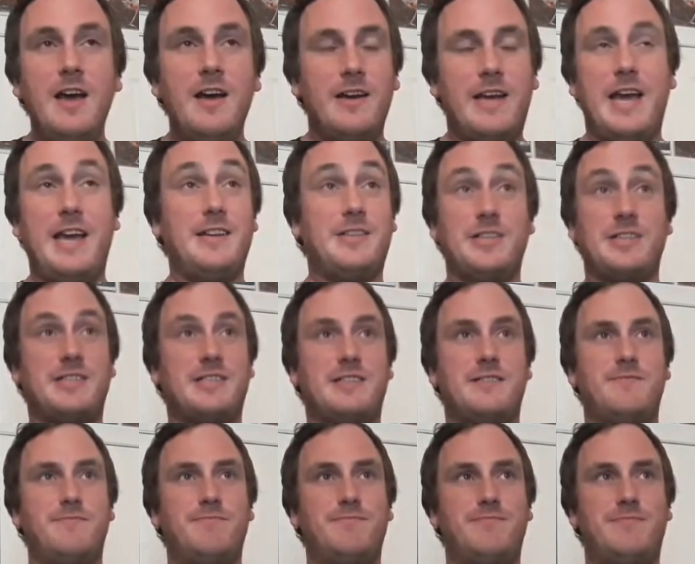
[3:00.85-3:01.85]
Okay, just
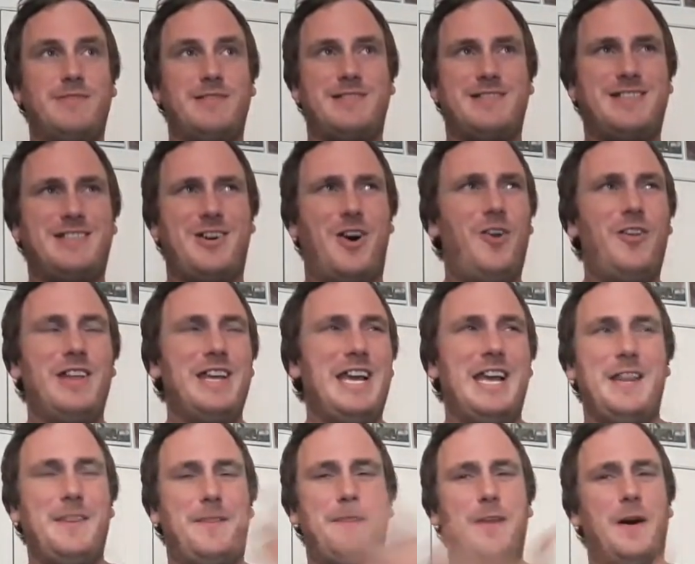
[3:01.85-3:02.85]
calling
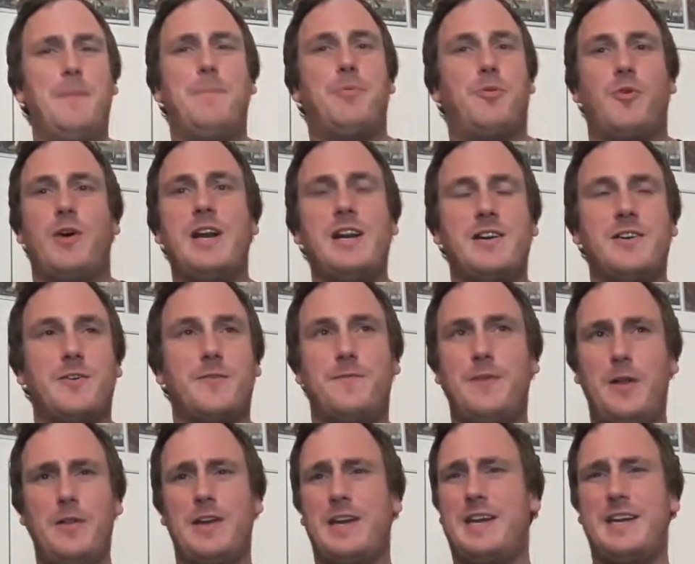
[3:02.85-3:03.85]
it The Predator
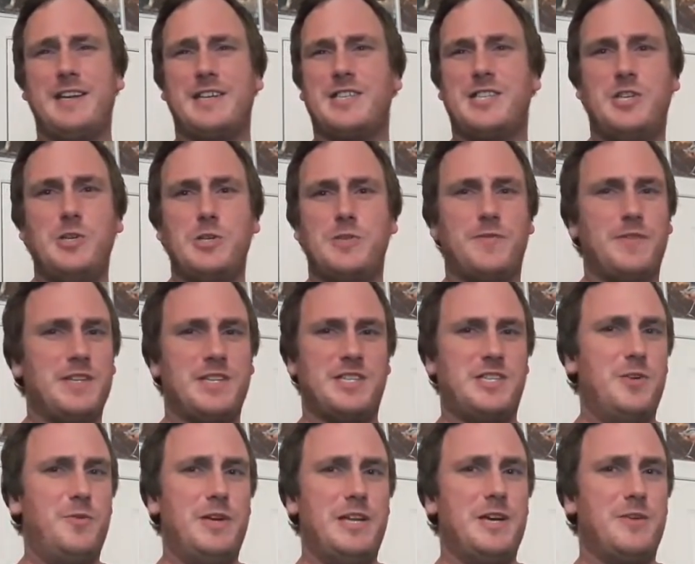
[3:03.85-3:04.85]
felt like an excuse for the
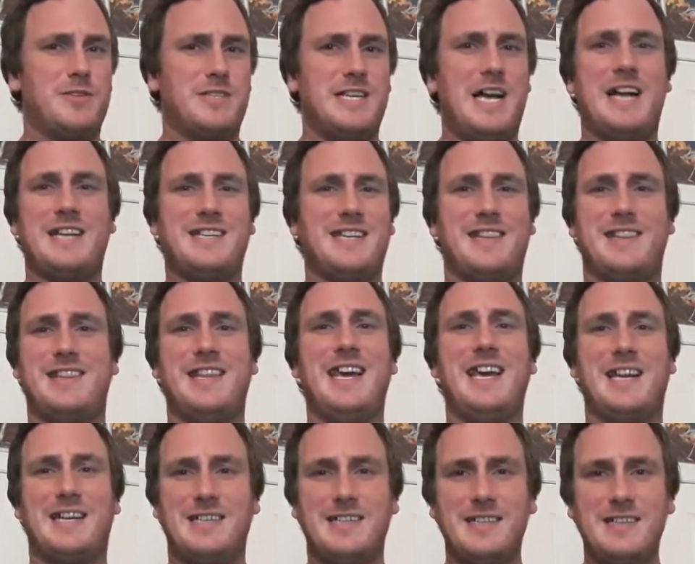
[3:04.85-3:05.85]
studios not to
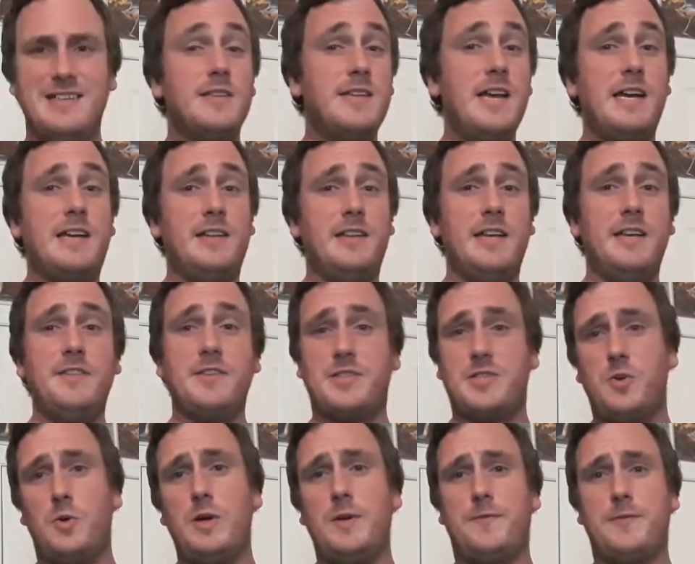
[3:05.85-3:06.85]
think. Secondly, the
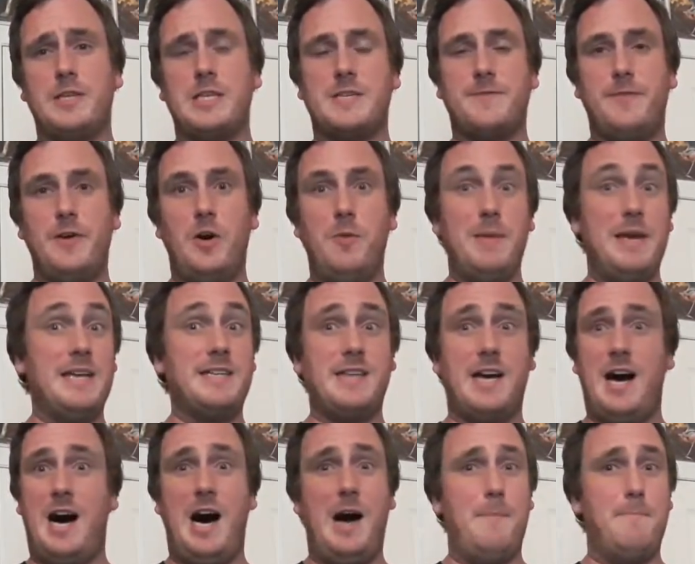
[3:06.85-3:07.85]
story for this film is
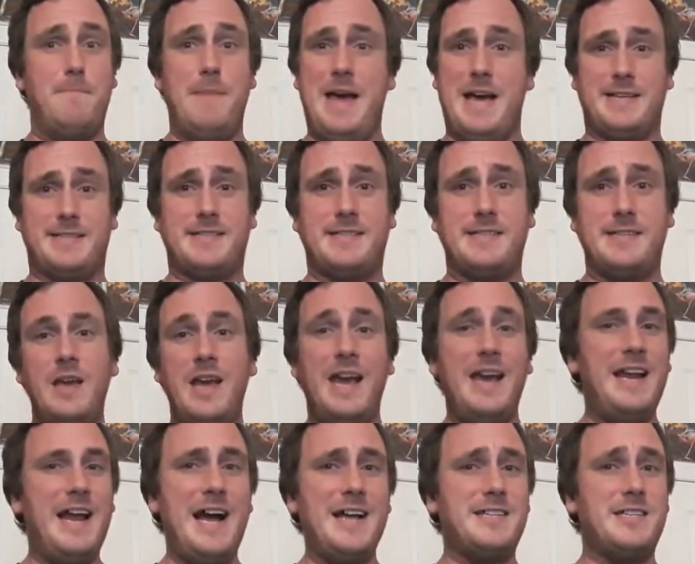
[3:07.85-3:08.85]
a hot mess.
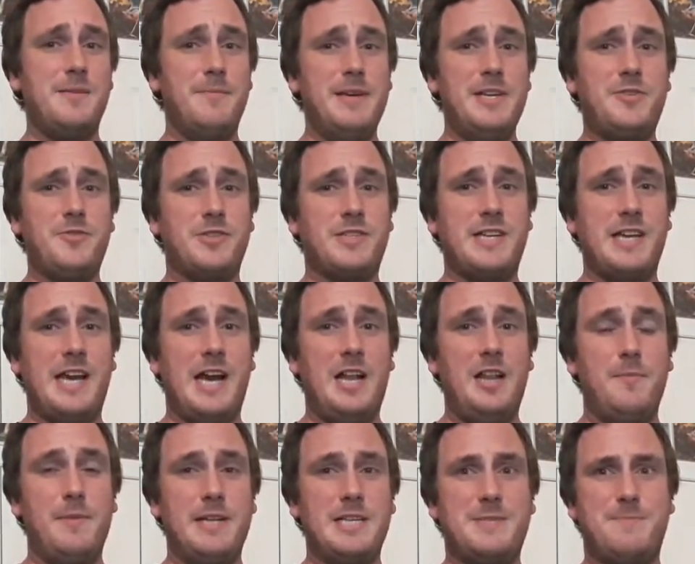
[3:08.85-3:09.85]
It has some interesting
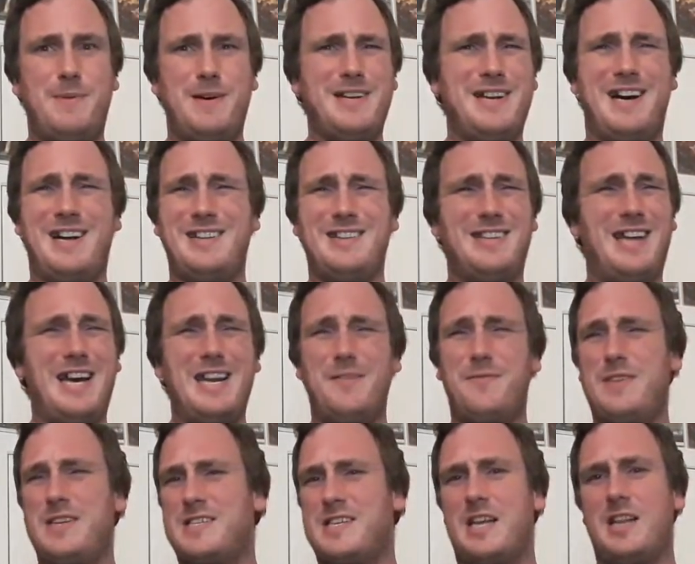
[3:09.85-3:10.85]
elements, but a lot
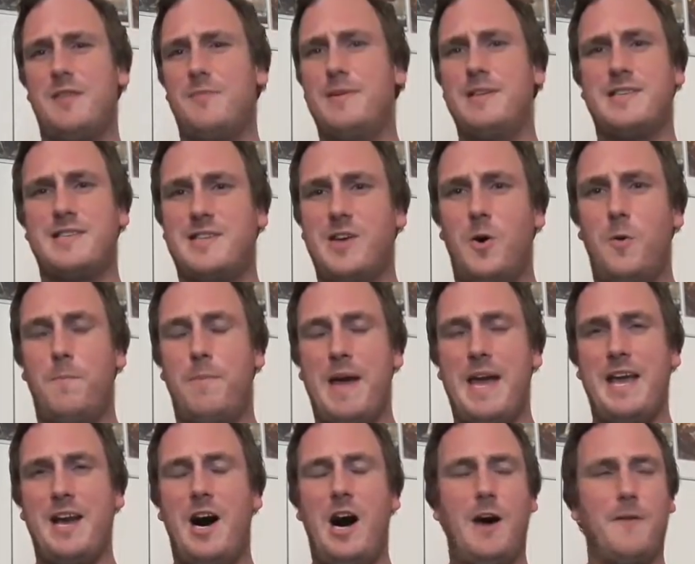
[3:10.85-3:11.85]
of these elements don't
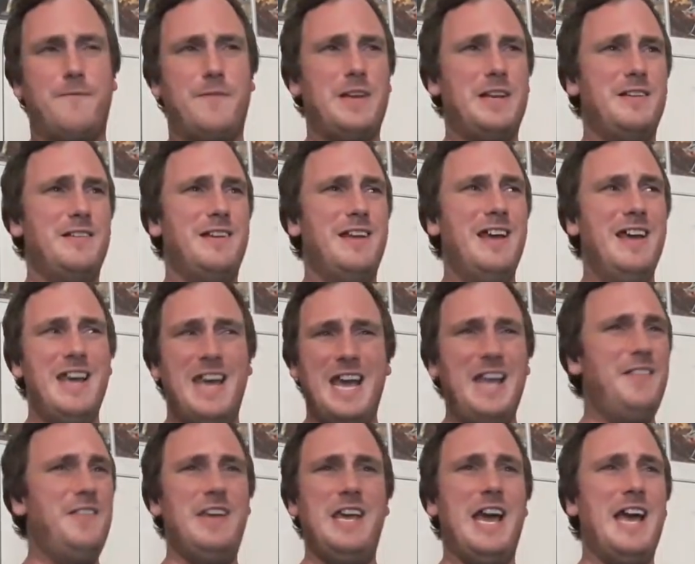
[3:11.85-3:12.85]
pay off, and
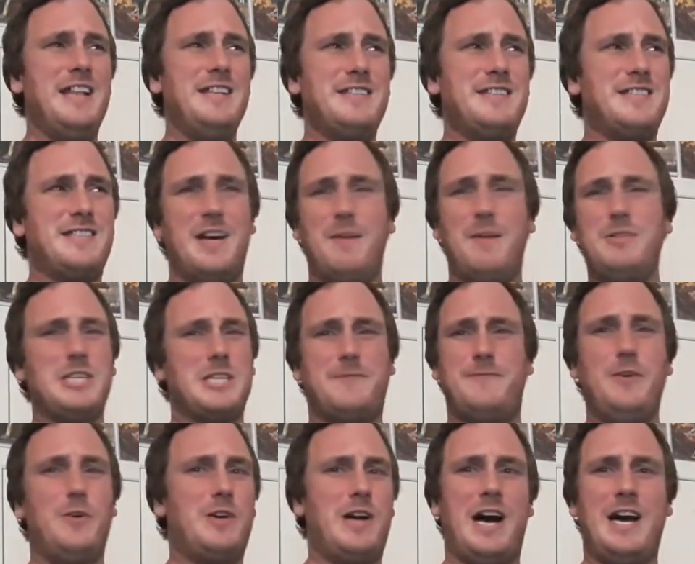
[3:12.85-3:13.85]
in the end, some just
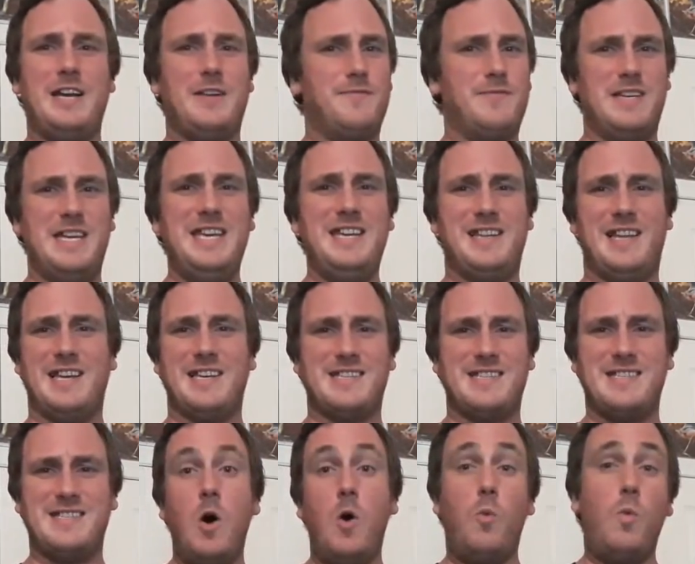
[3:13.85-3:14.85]
feel kind of
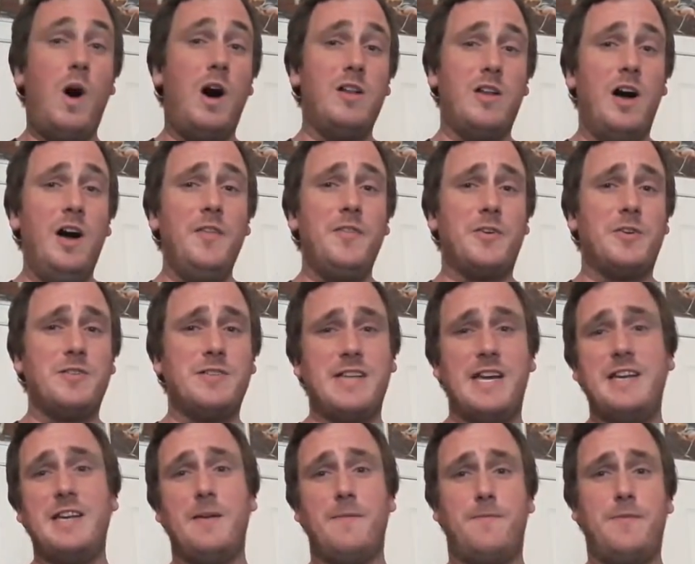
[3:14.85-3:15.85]
needless, while others
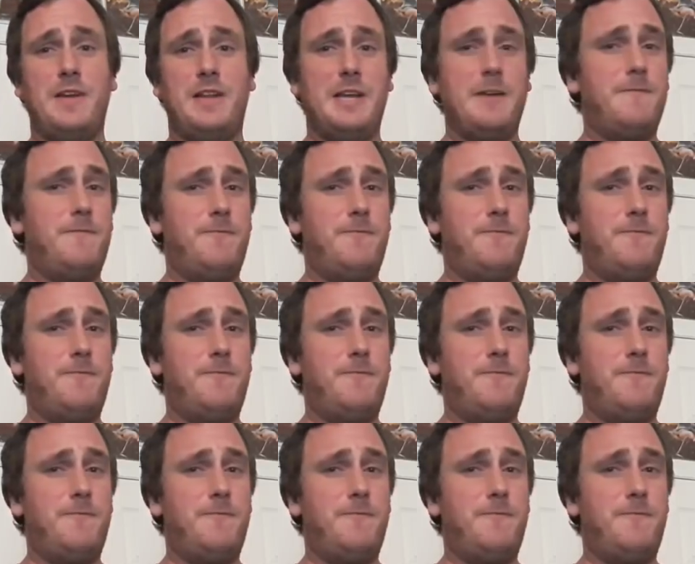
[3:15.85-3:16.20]
end up feeling